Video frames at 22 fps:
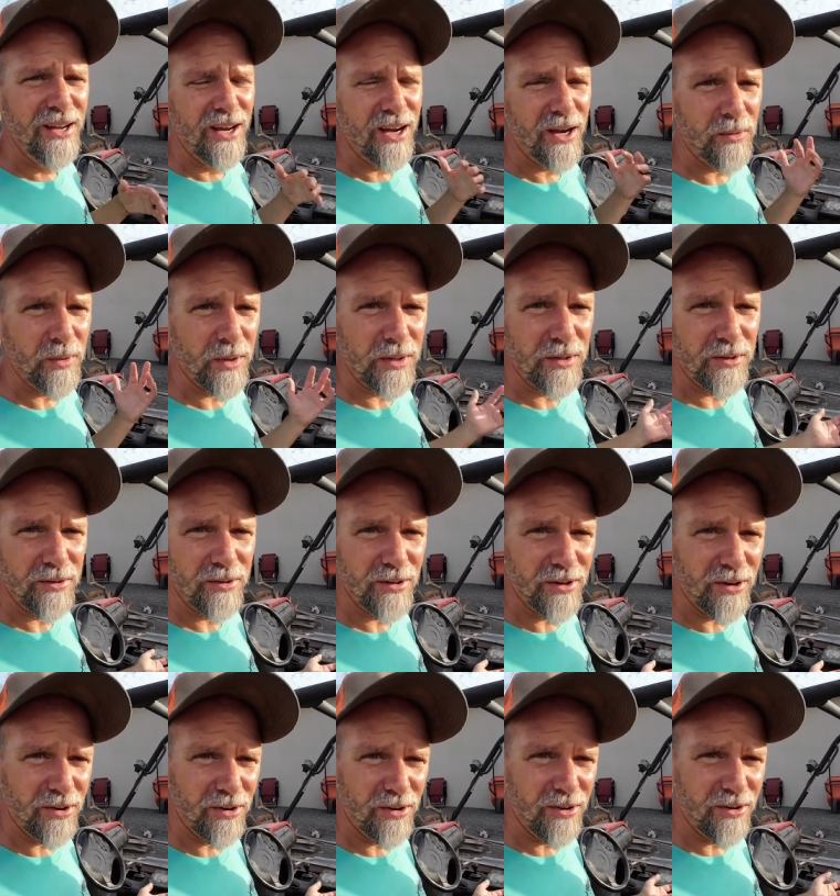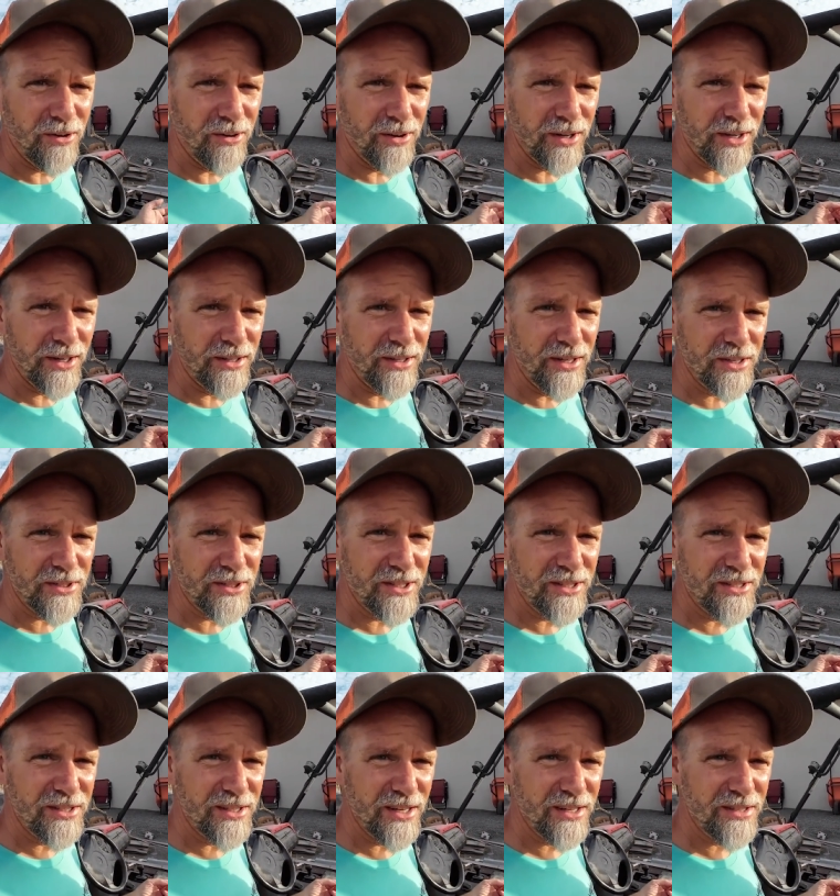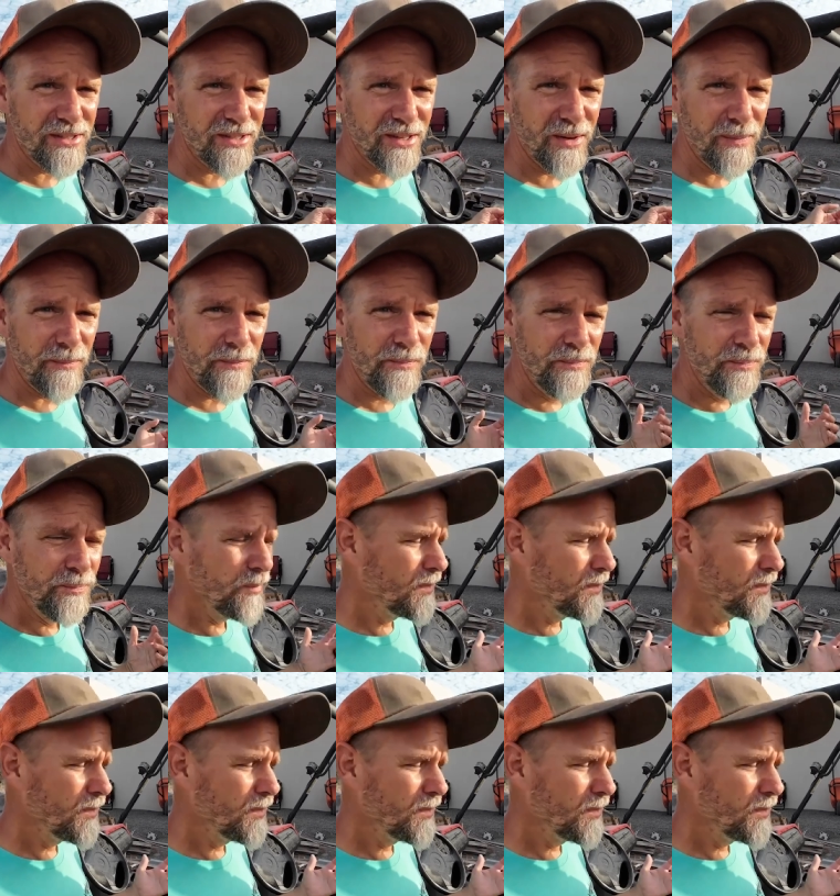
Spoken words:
I went through the whole ignition system,